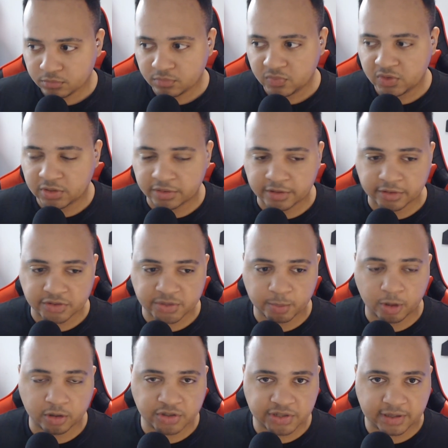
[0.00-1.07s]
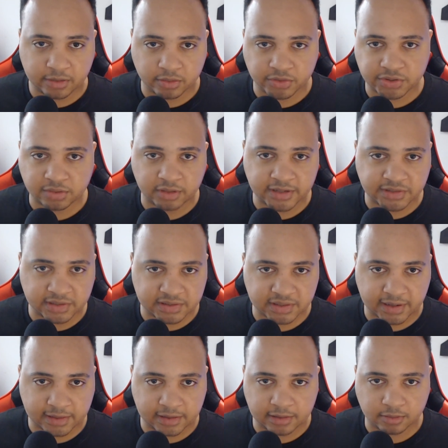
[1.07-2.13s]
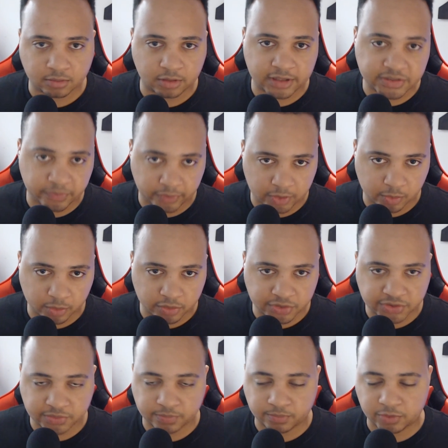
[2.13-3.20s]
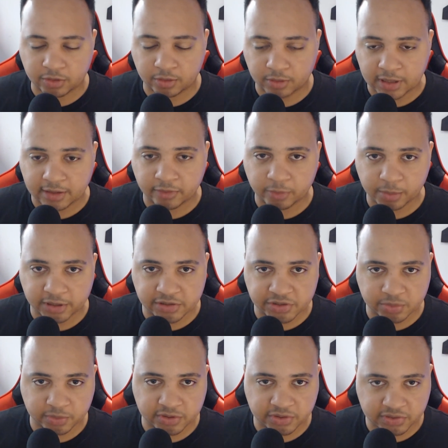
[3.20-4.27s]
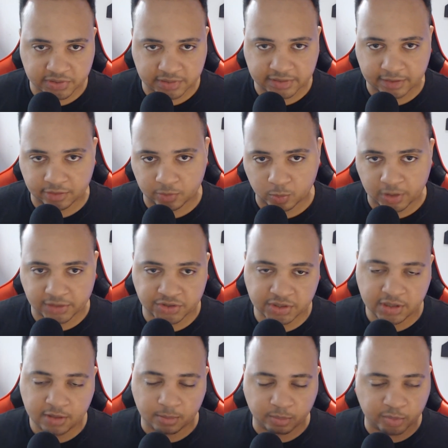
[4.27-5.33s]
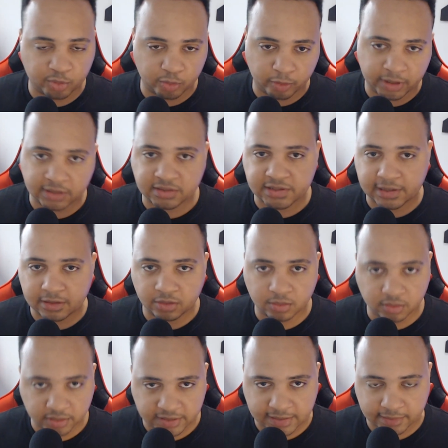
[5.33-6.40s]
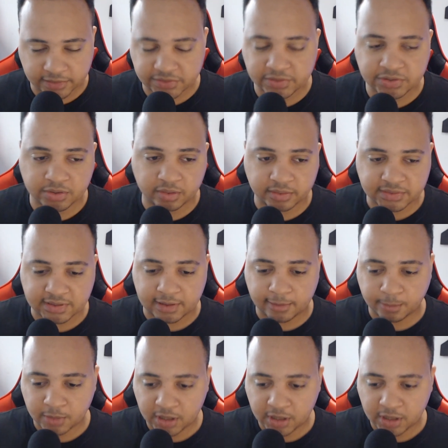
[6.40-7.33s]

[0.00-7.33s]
They're smaller channels, less exciting, less viewers. Not everybody just wants to sit down and watch boring technical analysis all the time.